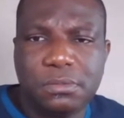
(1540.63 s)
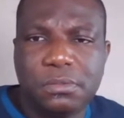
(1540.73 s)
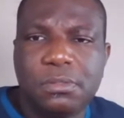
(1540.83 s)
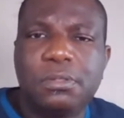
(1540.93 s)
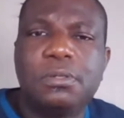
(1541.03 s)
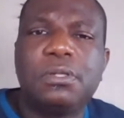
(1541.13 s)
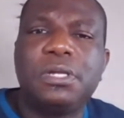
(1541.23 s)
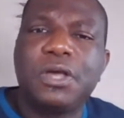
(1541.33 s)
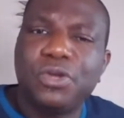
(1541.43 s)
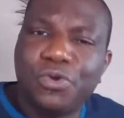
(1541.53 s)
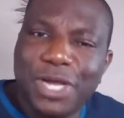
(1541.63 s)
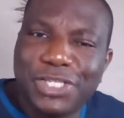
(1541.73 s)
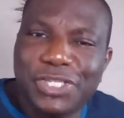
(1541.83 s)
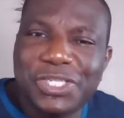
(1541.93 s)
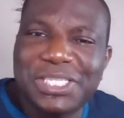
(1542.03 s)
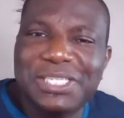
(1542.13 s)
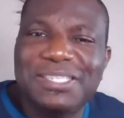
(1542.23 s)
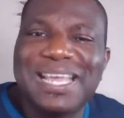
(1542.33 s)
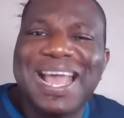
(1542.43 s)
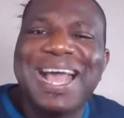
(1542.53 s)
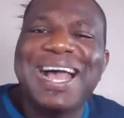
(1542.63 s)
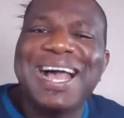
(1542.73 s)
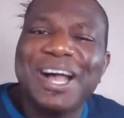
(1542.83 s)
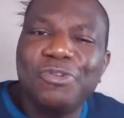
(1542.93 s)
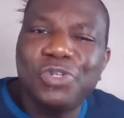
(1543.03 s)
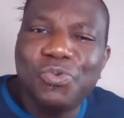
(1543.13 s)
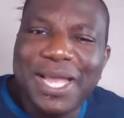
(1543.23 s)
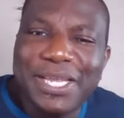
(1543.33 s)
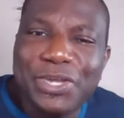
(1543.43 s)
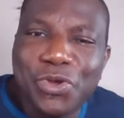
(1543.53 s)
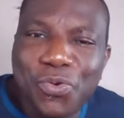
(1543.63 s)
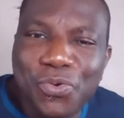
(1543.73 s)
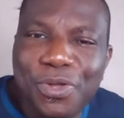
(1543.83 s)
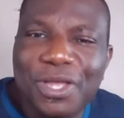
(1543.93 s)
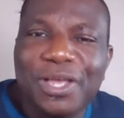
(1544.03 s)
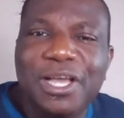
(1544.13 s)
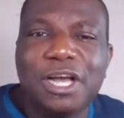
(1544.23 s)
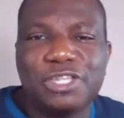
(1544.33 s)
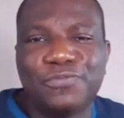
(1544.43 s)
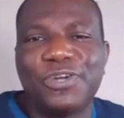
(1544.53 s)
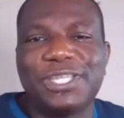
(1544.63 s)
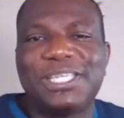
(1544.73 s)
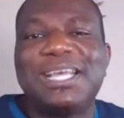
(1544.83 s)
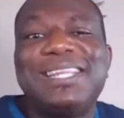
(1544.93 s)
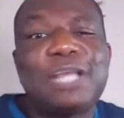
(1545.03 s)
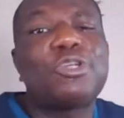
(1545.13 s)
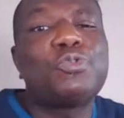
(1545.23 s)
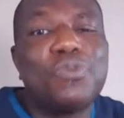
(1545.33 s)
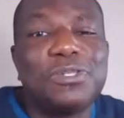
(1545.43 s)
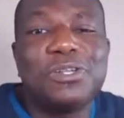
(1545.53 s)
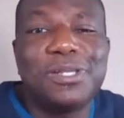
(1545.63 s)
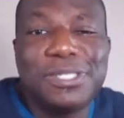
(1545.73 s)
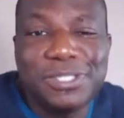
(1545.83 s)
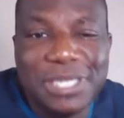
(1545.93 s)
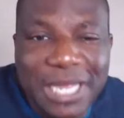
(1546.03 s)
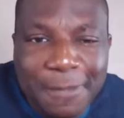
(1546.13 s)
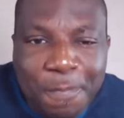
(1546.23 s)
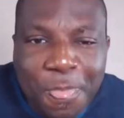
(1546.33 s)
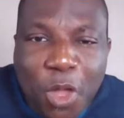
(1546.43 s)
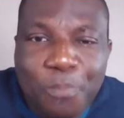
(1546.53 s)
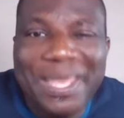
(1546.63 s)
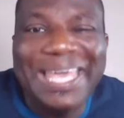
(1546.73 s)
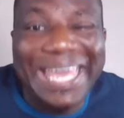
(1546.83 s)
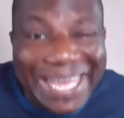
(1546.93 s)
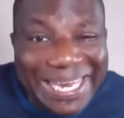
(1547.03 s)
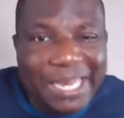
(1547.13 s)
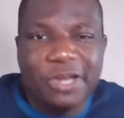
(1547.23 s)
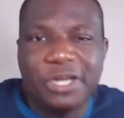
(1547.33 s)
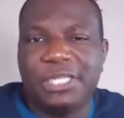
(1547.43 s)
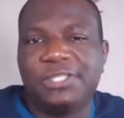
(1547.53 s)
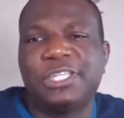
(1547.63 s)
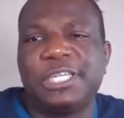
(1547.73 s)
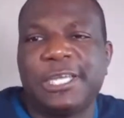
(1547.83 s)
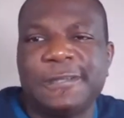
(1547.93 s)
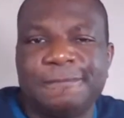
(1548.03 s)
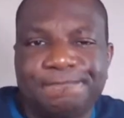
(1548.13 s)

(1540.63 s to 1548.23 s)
Now, the question is, how do I know God's voice? That's what we want to learn today, or begin learning today.